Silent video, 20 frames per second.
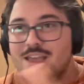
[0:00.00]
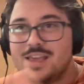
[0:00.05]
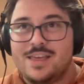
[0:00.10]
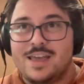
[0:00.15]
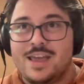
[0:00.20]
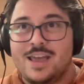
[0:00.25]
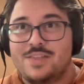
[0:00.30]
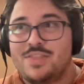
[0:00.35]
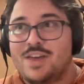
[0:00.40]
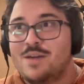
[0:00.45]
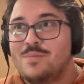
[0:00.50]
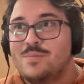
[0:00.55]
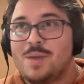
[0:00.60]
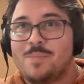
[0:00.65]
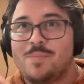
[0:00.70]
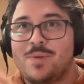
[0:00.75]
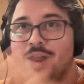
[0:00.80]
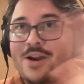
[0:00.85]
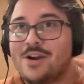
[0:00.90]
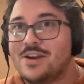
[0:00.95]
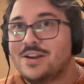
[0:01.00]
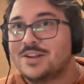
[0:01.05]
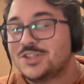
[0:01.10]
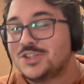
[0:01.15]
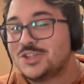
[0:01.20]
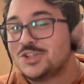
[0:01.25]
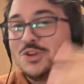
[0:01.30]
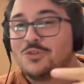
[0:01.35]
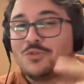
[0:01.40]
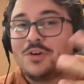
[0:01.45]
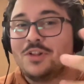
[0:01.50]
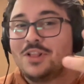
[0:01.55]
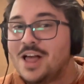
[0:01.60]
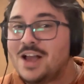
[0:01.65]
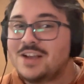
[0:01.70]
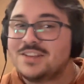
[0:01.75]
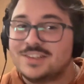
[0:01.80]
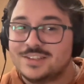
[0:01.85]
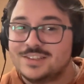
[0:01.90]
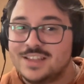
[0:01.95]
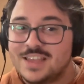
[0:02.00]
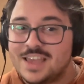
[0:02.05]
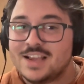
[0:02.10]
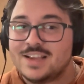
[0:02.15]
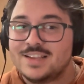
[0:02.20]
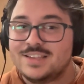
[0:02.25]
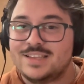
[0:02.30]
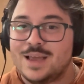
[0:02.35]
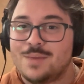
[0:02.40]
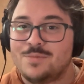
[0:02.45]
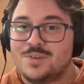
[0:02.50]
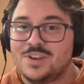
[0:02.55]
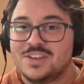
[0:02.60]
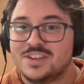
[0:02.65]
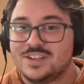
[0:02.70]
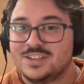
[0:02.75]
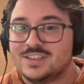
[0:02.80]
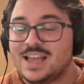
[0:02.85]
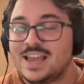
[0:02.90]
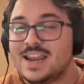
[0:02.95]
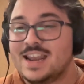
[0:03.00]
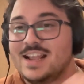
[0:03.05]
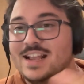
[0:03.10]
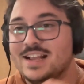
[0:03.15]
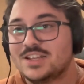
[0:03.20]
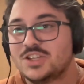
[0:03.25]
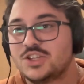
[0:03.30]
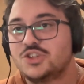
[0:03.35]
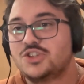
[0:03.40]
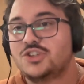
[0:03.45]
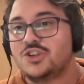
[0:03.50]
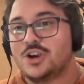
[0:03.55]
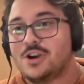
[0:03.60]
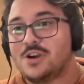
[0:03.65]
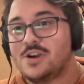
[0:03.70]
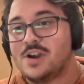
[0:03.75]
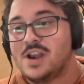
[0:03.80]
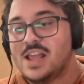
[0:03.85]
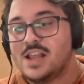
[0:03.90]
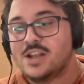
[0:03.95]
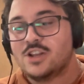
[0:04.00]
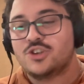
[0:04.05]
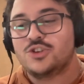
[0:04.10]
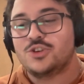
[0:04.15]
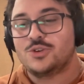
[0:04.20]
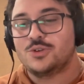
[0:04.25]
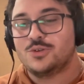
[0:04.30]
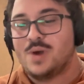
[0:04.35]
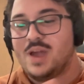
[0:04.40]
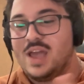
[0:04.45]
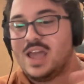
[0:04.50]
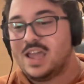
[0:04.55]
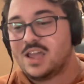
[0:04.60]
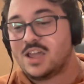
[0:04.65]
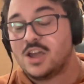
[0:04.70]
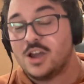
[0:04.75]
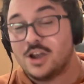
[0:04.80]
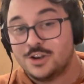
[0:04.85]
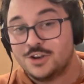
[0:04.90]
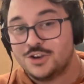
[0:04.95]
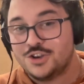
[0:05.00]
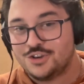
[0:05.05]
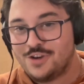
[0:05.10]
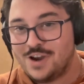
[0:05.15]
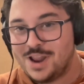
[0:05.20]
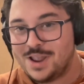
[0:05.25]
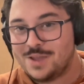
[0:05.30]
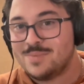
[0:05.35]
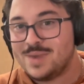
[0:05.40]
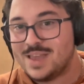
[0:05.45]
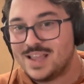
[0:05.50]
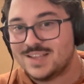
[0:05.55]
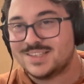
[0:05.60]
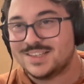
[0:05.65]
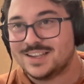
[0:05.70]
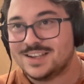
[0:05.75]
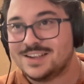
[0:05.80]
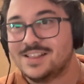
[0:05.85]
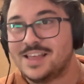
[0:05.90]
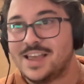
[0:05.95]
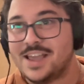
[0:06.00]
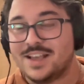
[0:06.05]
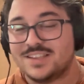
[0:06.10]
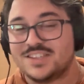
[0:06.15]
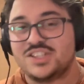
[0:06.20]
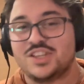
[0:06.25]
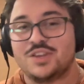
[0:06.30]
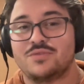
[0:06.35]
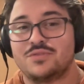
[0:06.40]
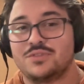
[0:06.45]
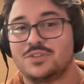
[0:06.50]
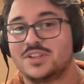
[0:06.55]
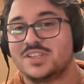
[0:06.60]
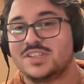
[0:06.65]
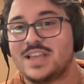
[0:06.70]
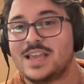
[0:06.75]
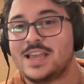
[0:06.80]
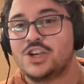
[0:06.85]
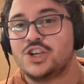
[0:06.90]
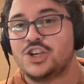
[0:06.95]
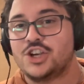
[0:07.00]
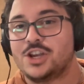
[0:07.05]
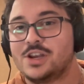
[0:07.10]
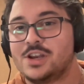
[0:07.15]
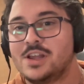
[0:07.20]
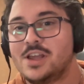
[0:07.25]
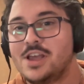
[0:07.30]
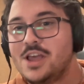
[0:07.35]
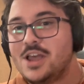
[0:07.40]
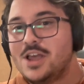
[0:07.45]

that my parents reluctantly accepted to letting us turn into a country, basically a civilization,